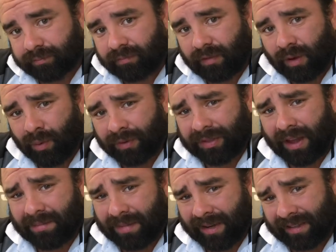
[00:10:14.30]
What
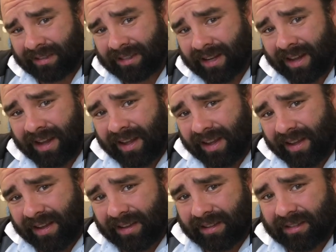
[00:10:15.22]
that means
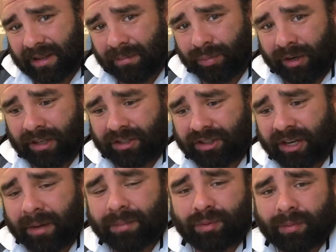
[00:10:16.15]
is the British
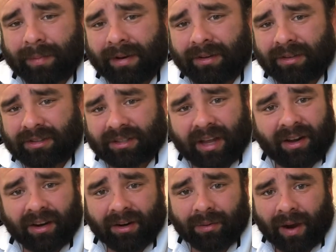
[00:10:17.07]
ships would be
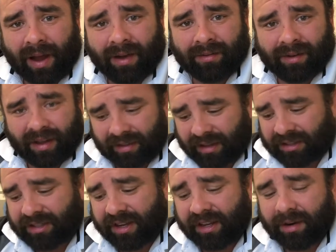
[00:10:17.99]
sailing around and they'd
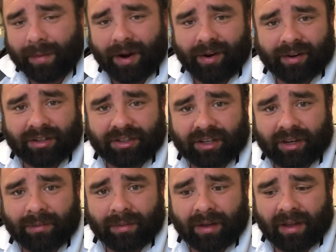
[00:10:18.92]
see an American
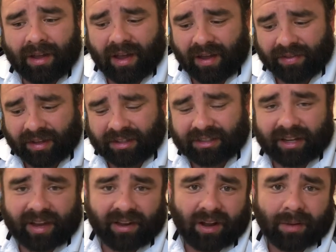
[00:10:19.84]
ship and they'd
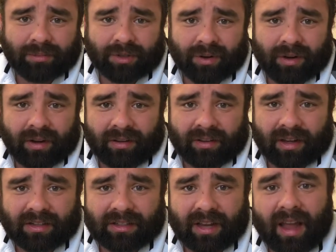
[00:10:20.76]
sail up to it and
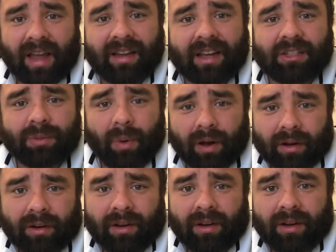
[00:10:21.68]
they'd say, hey, guess
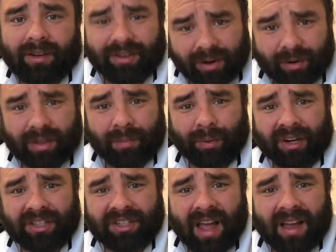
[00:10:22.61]
what? You're in the
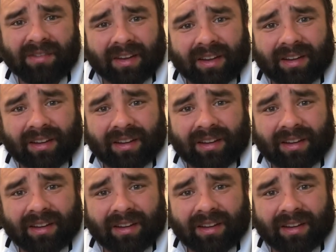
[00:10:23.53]
British Navy.